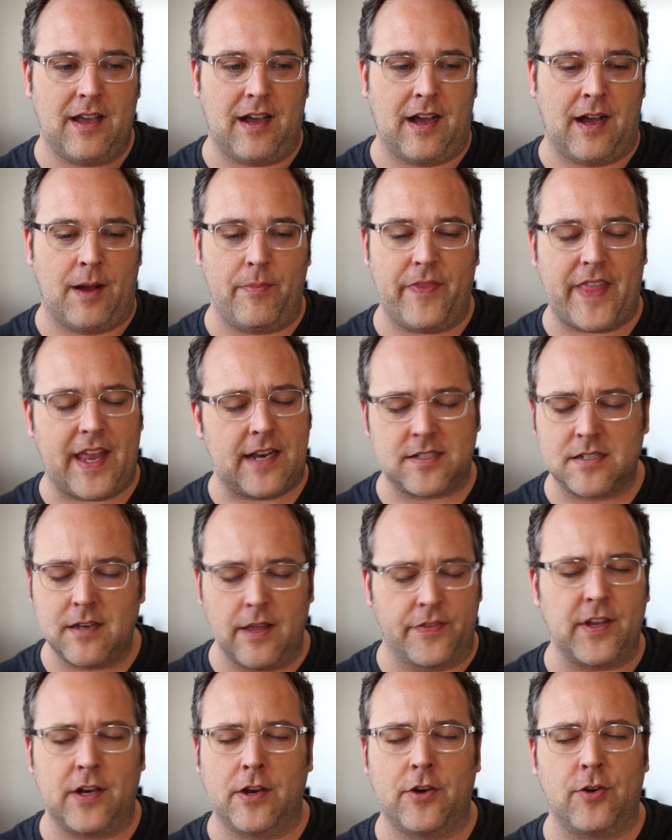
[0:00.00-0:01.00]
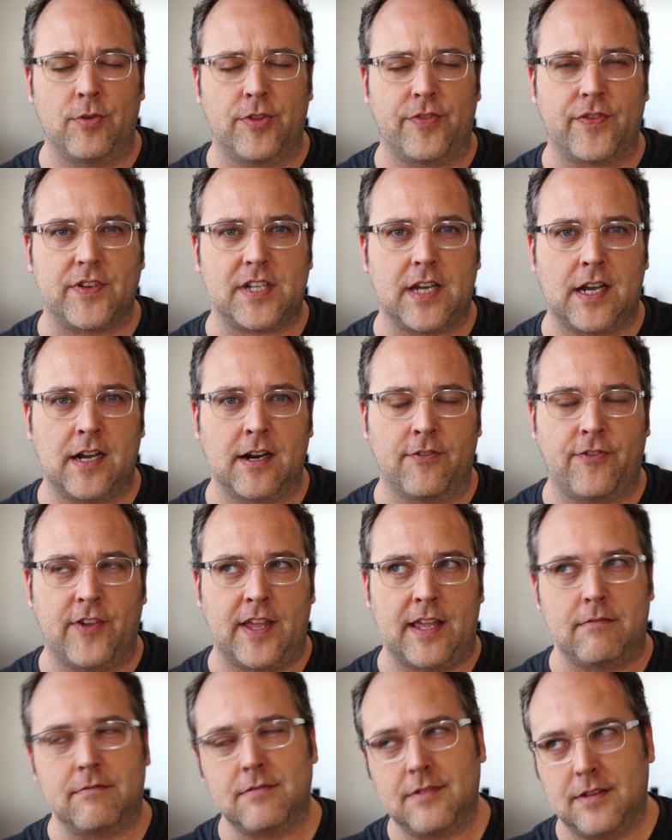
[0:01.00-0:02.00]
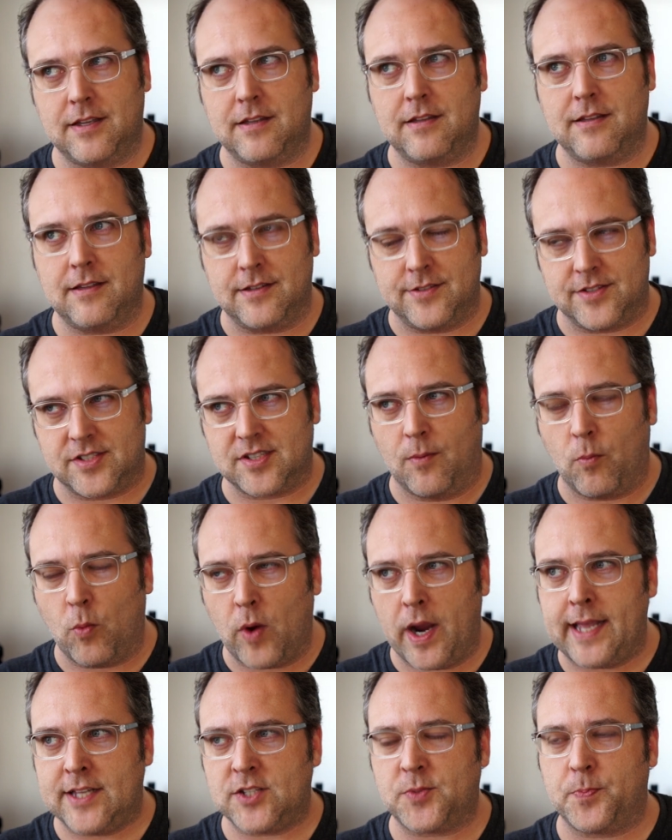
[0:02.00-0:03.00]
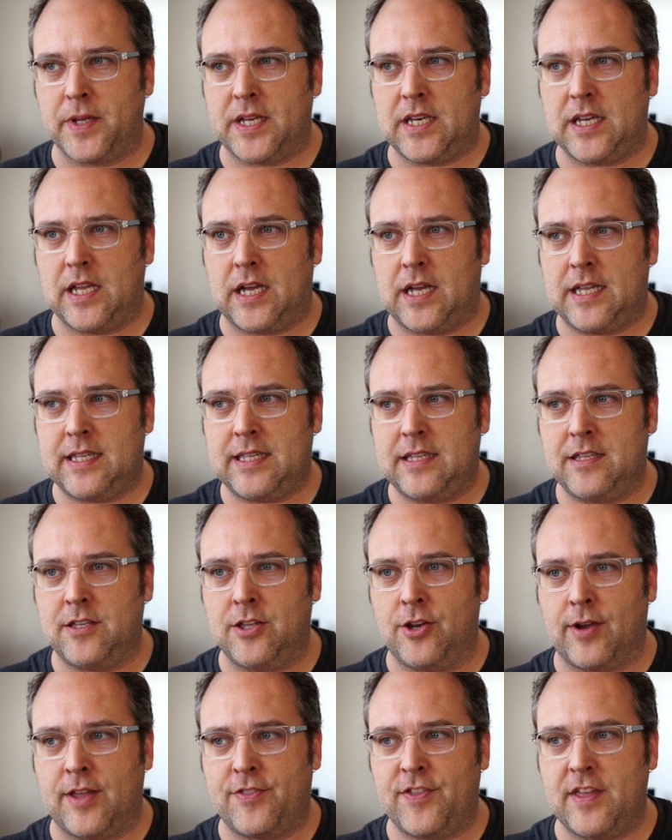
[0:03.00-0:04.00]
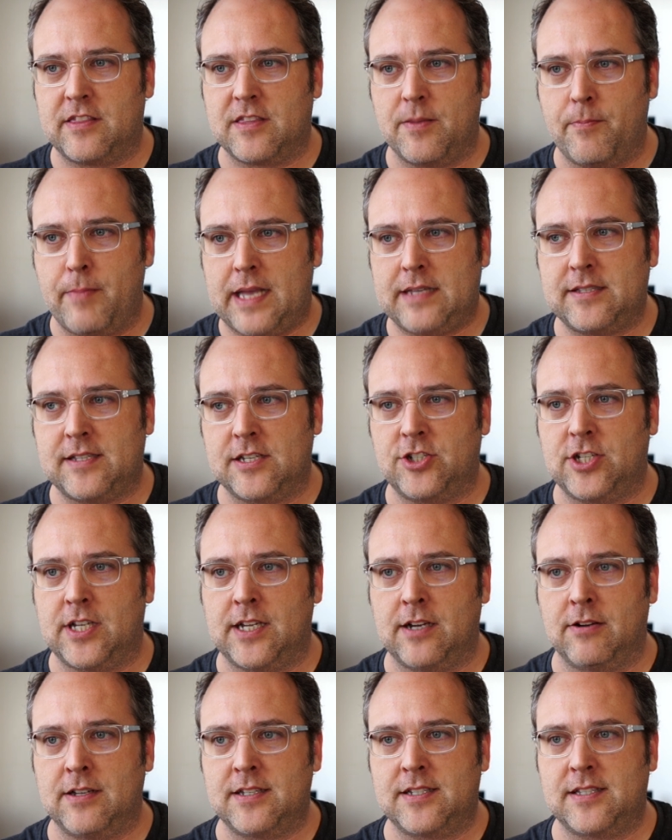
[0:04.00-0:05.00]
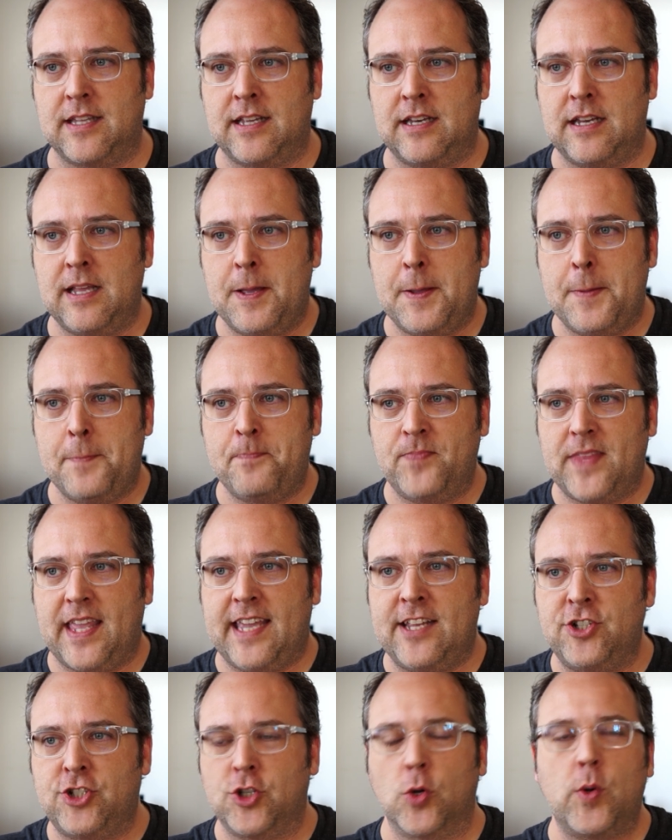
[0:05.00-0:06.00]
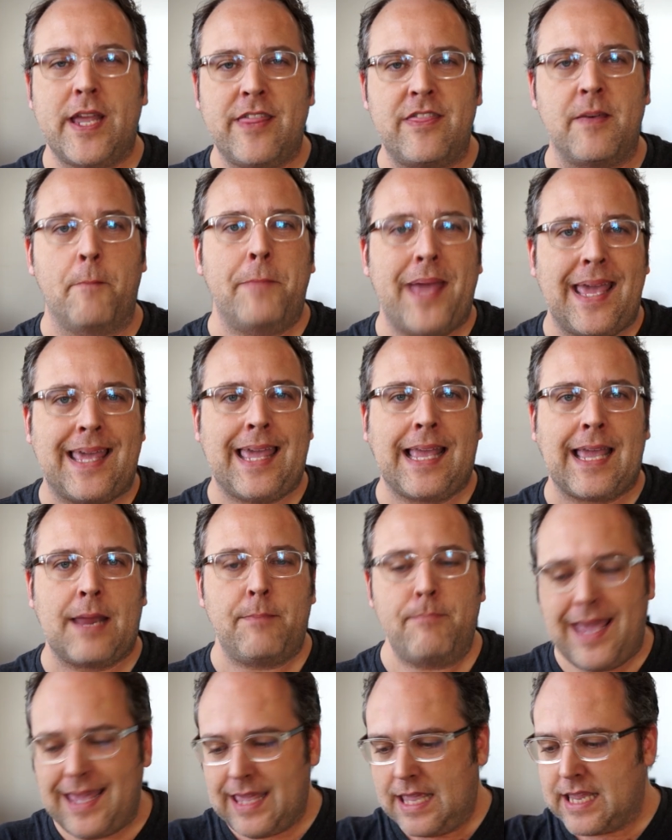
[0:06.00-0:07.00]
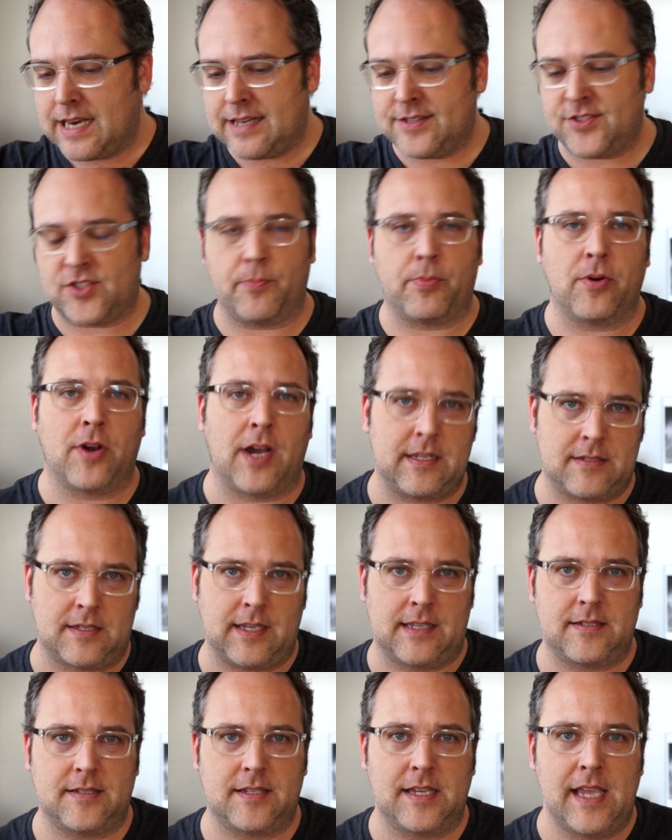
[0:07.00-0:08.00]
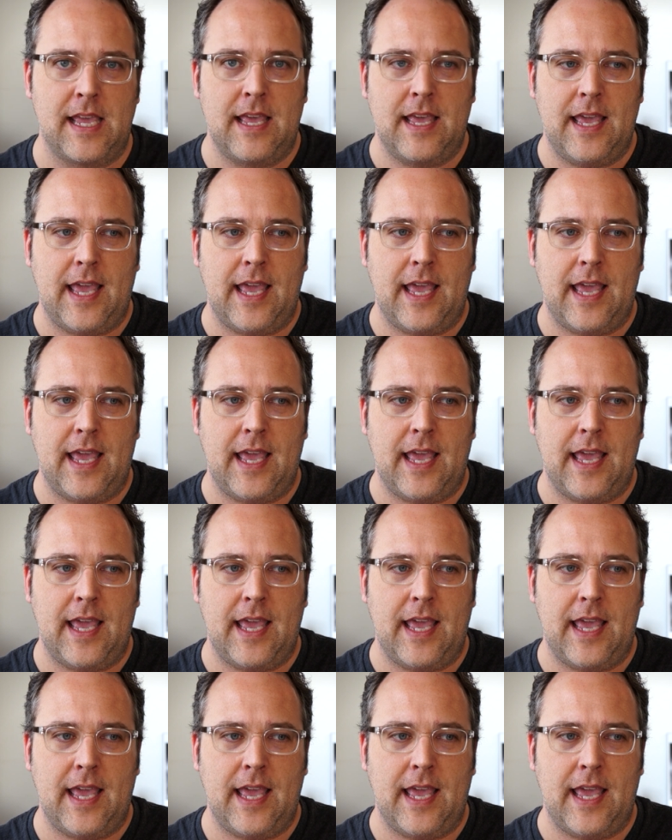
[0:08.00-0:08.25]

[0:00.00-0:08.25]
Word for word: Um, that has nothing to do with photography in some ways. But, uh, you know, I think the message here is that enjoy the making it. Making it is a process.